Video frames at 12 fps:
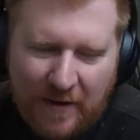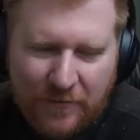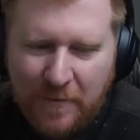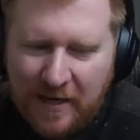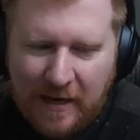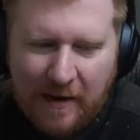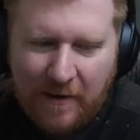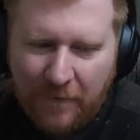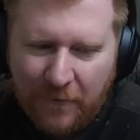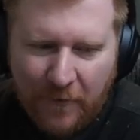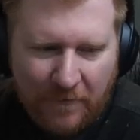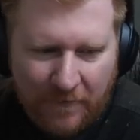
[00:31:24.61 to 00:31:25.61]
They're making it for
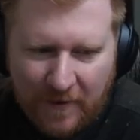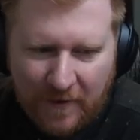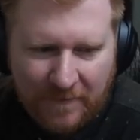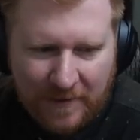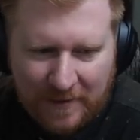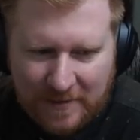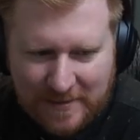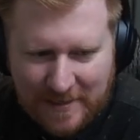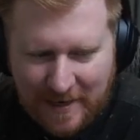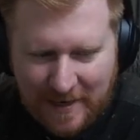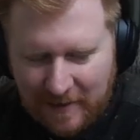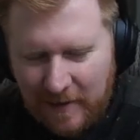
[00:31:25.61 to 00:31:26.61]
a fun villains
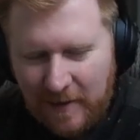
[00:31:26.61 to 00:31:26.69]
deck.